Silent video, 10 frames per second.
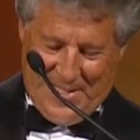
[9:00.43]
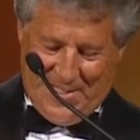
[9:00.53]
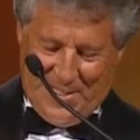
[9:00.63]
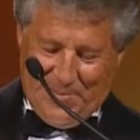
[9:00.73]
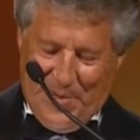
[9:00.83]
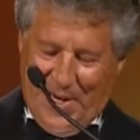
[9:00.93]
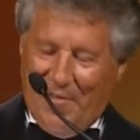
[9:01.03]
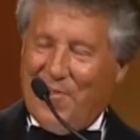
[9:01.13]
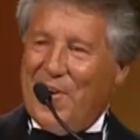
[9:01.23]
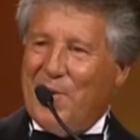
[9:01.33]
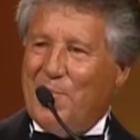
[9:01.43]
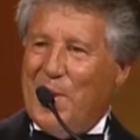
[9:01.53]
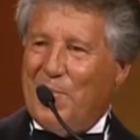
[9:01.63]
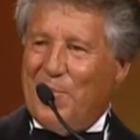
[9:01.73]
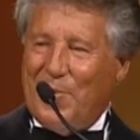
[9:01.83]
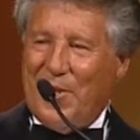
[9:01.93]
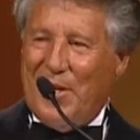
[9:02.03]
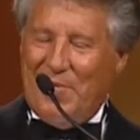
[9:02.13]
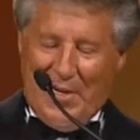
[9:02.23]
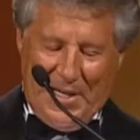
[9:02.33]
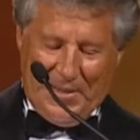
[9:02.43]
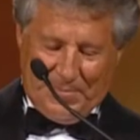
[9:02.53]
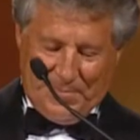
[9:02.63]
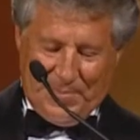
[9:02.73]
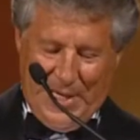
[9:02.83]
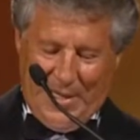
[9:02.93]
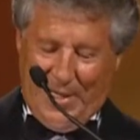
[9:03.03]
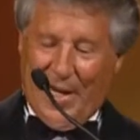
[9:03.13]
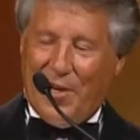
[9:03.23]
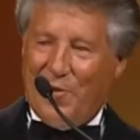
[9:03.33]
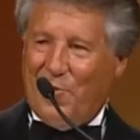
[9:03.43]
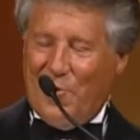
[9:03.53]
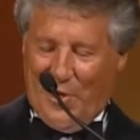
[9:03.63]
This has been a very memorable evening, and thank you for